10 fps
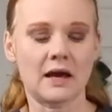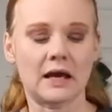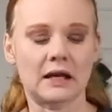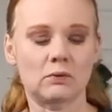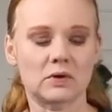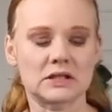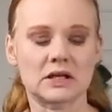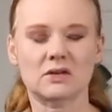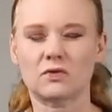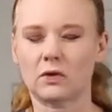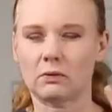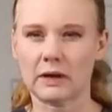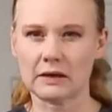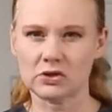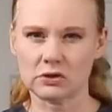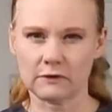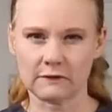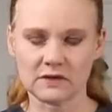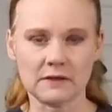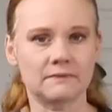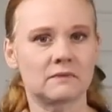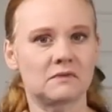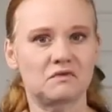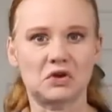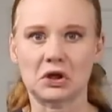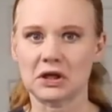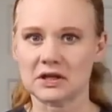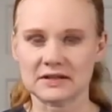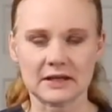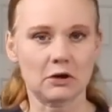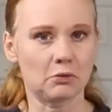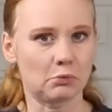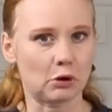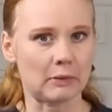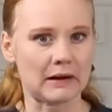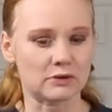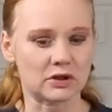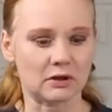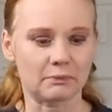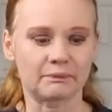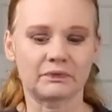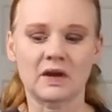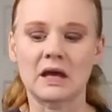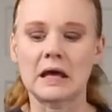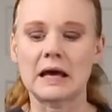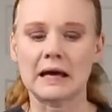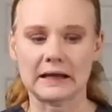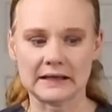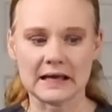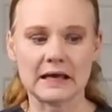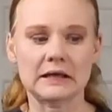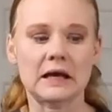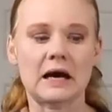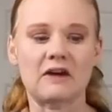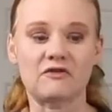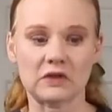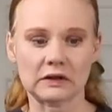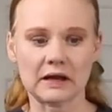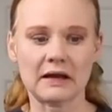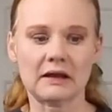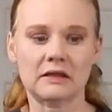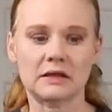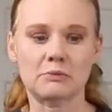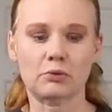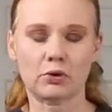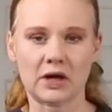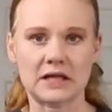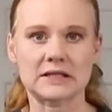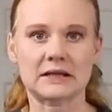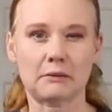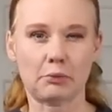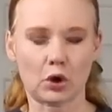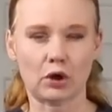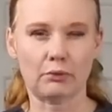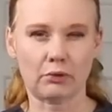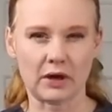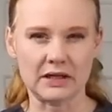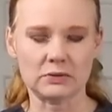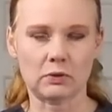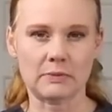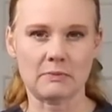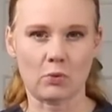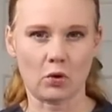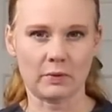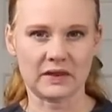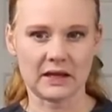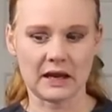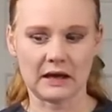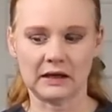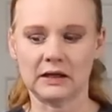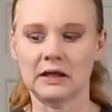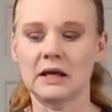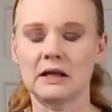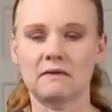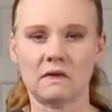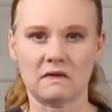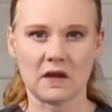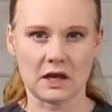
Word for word: and it retails for around $250. If you get it on sale, more power to you. Again, I feel like the prints, like per print, will be more with the Canon than the